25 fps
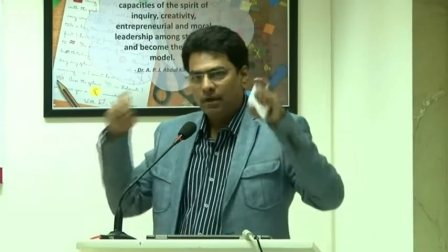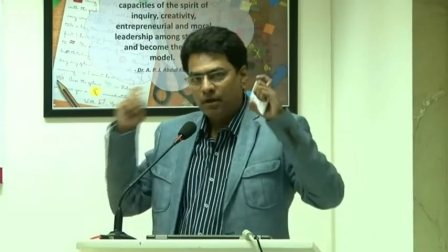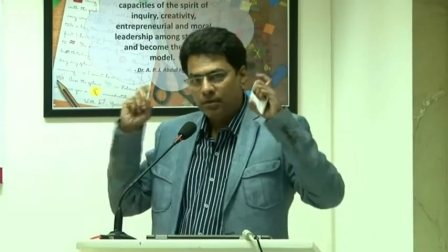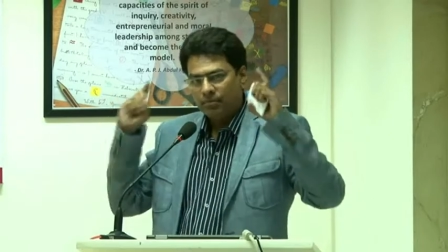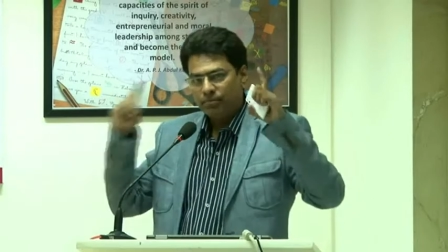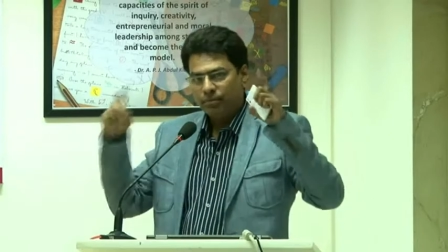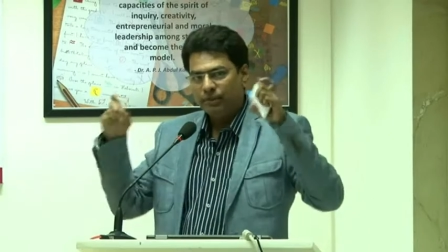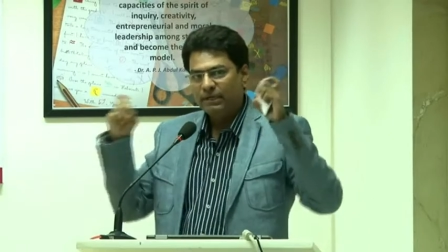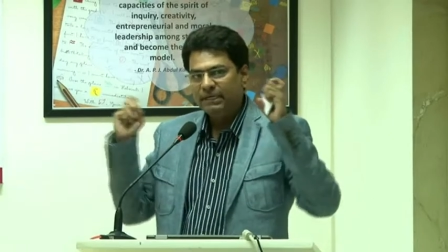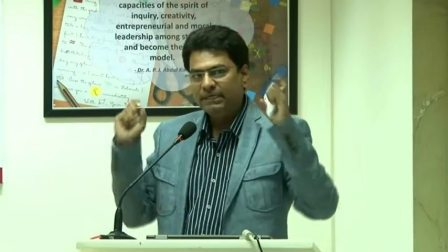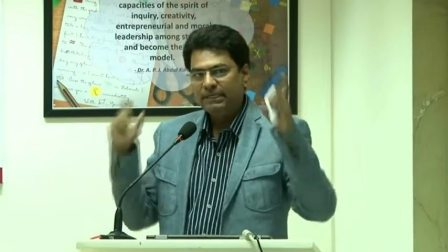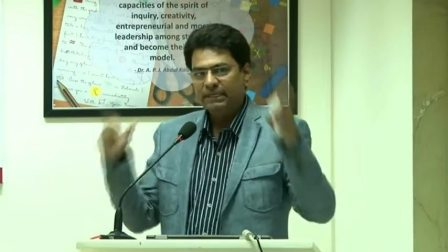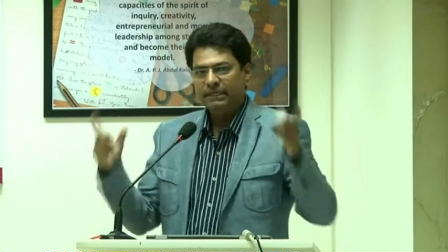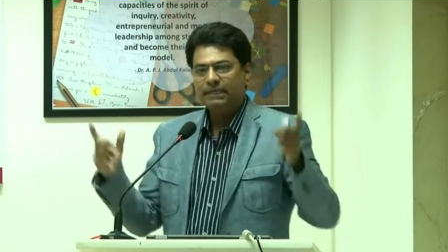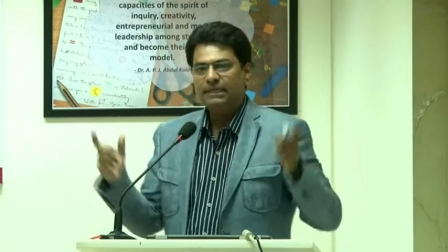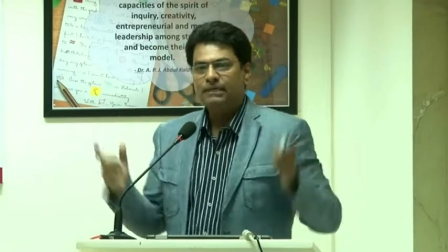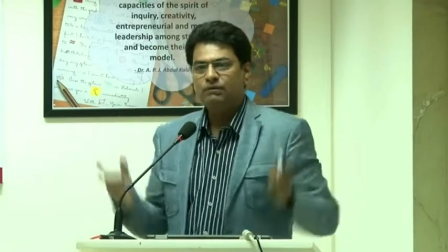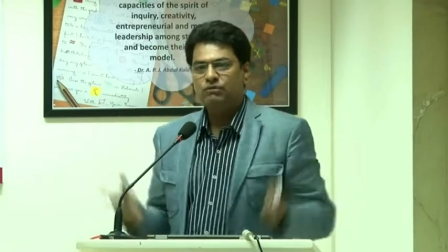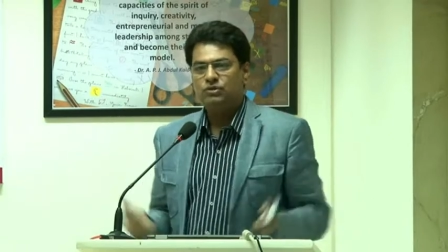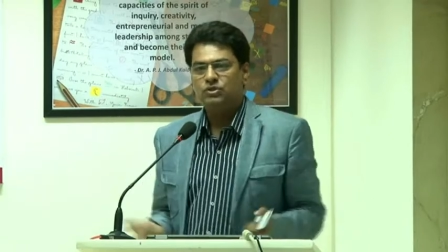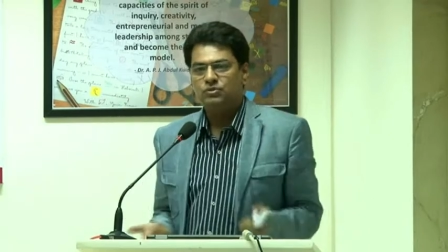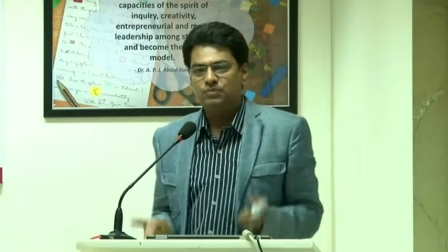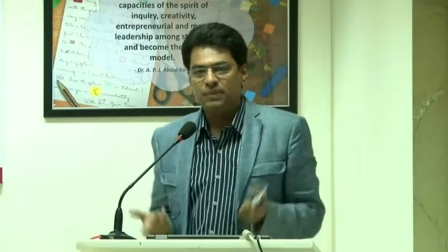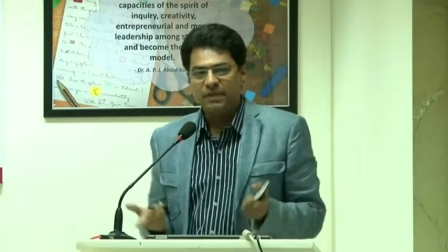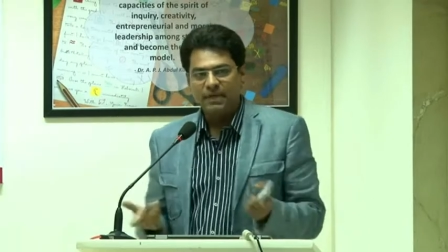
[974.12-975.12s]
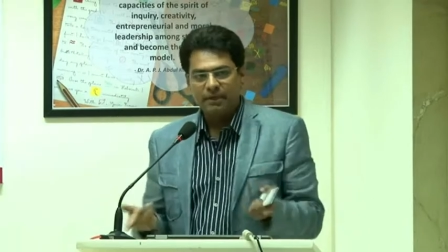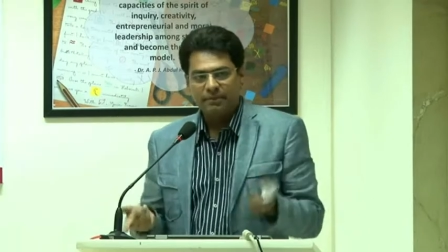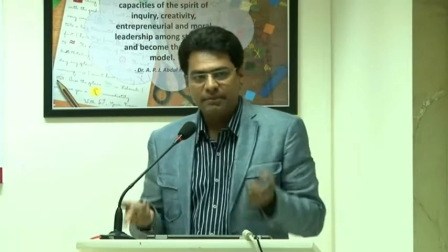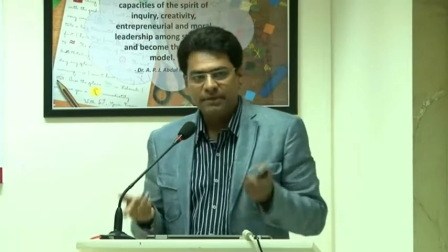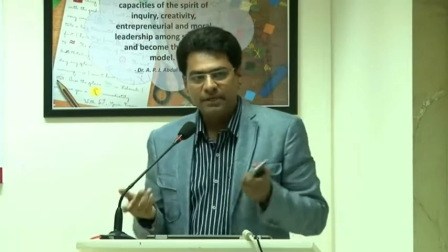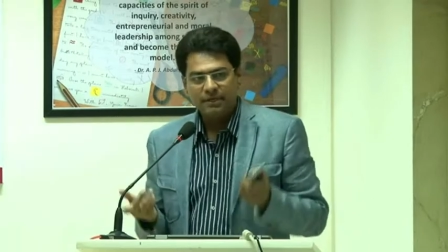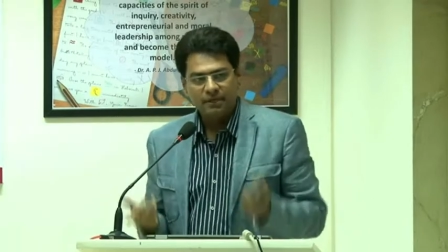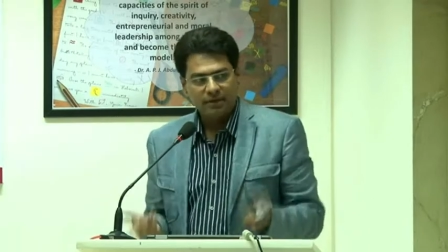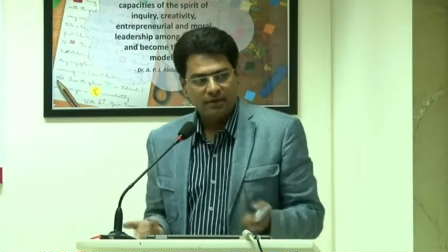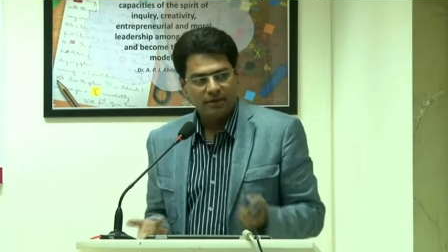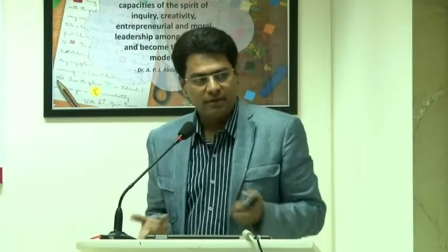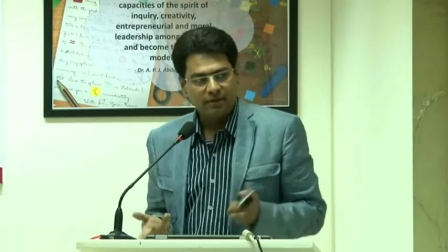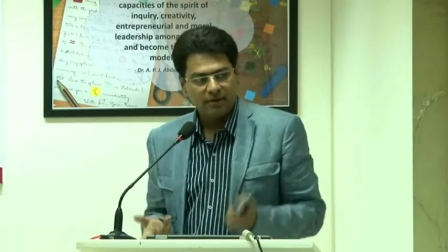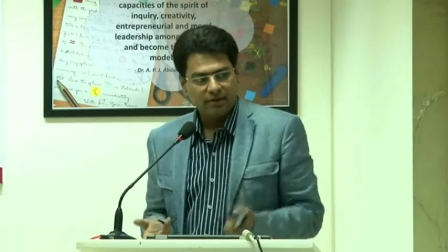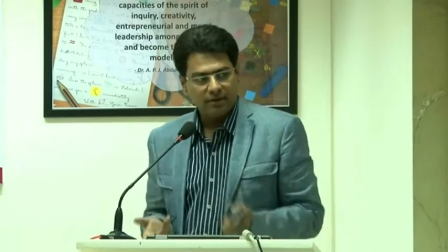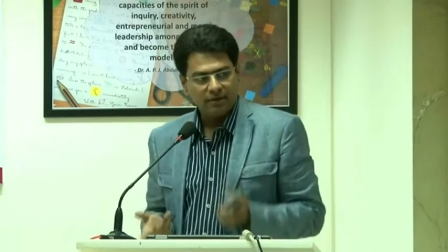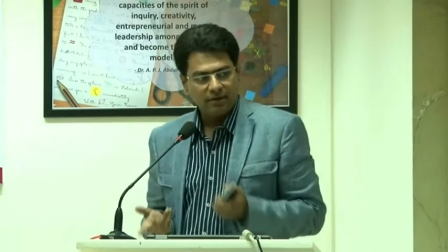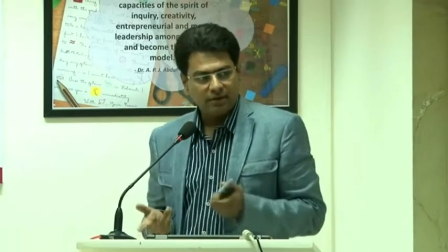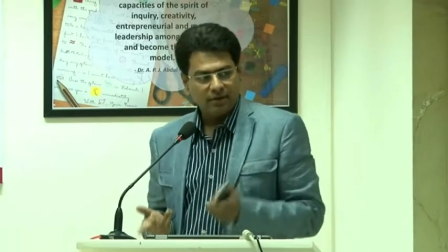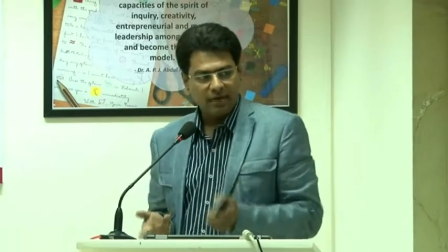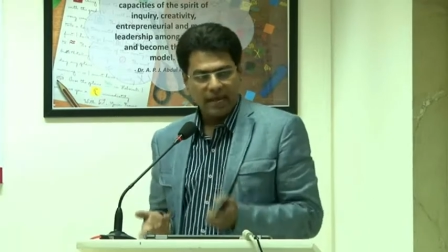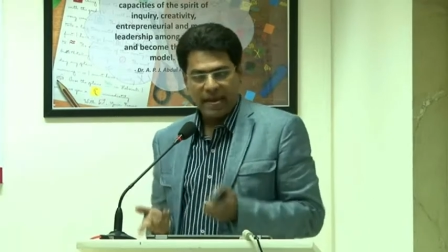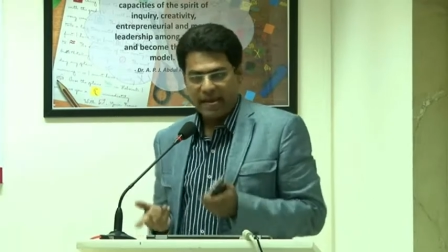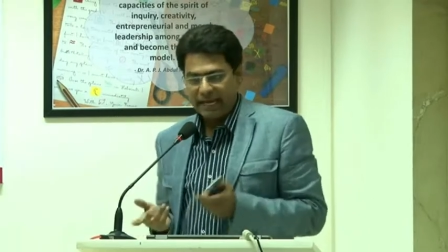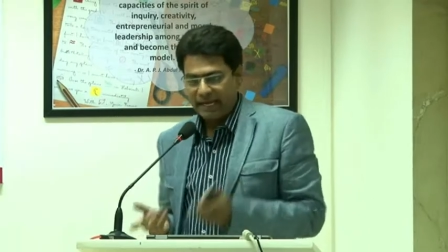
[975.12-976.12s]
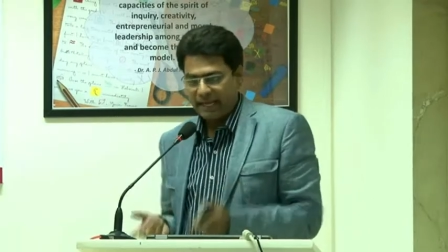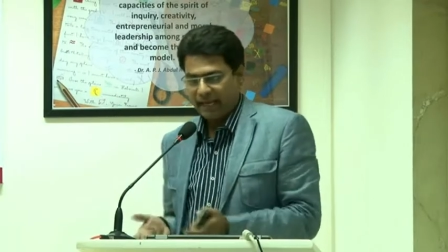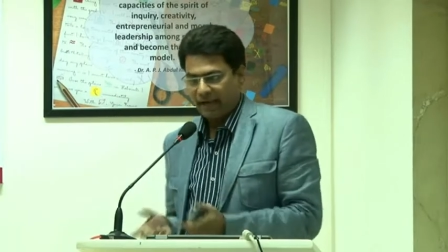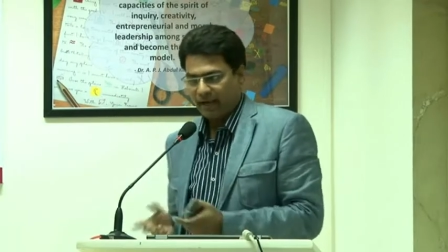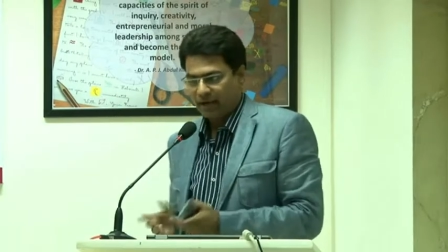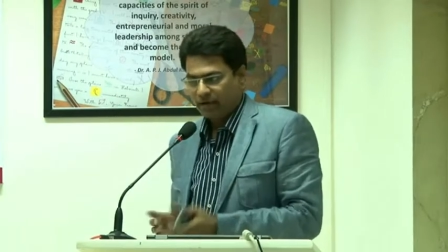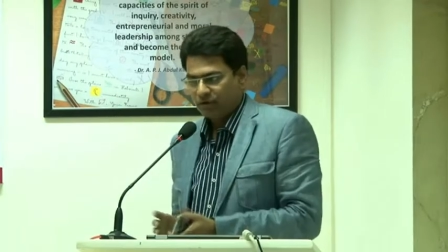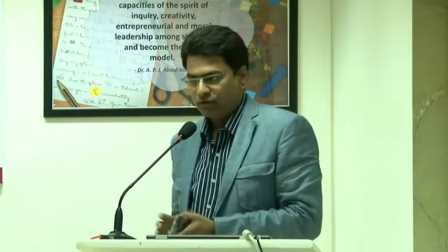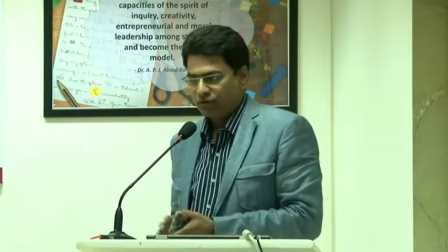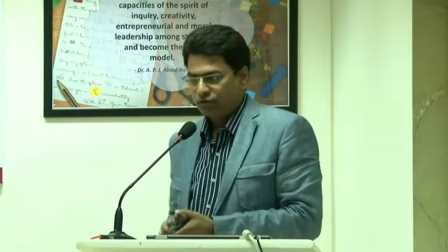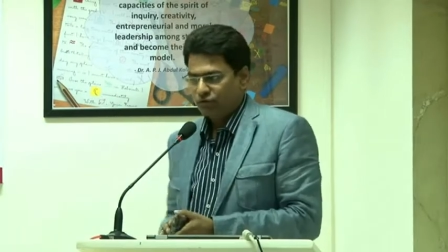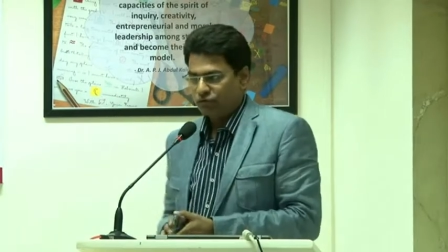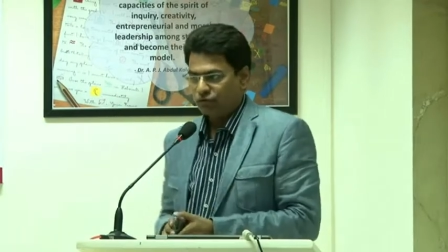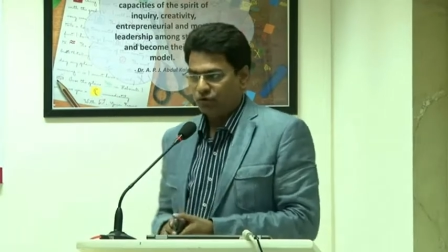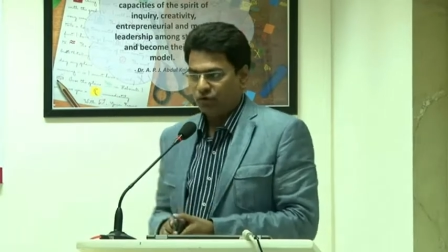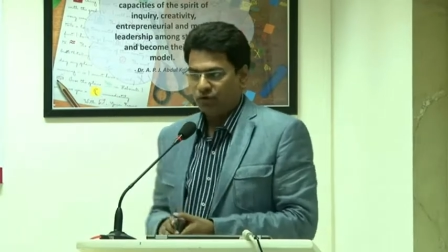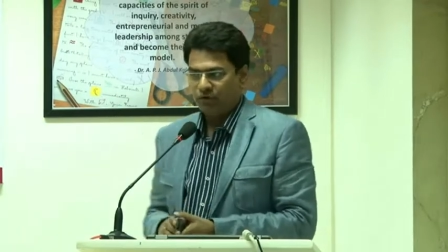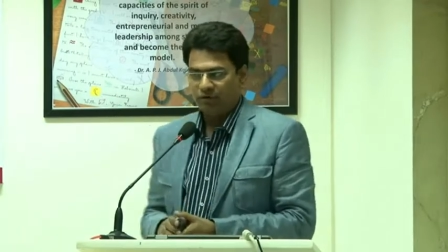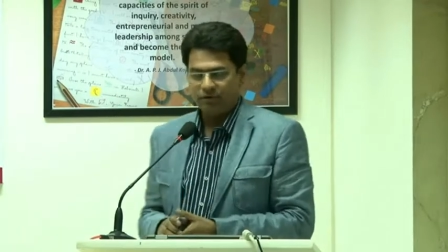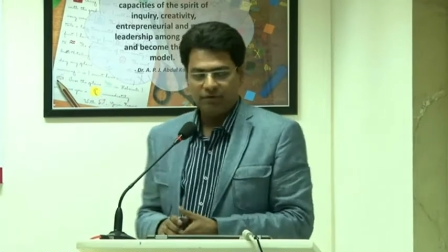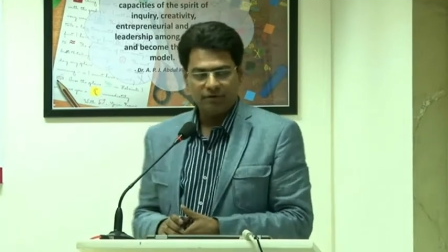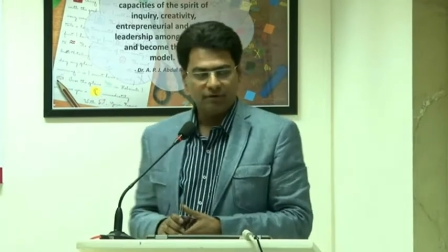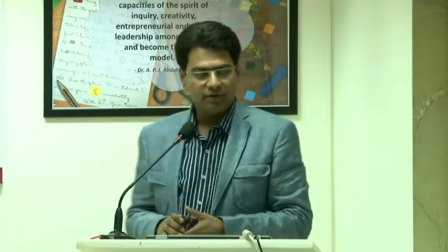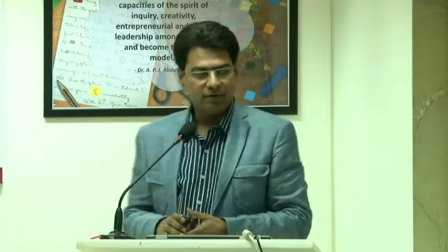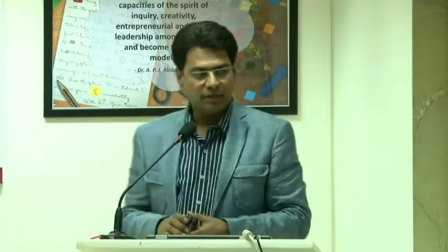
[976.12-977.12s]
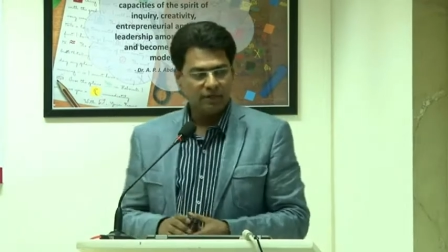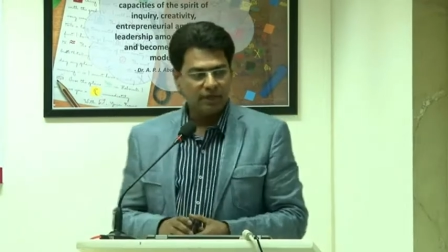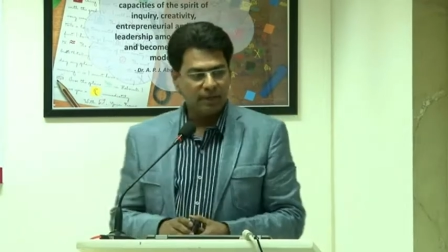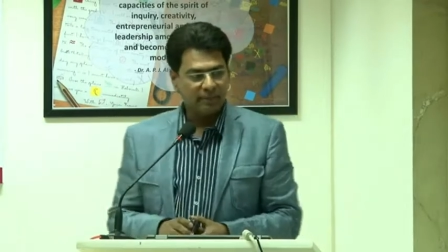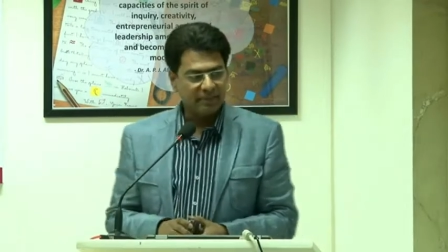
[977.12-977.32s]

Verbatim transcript: politically was becoming a headache for uh,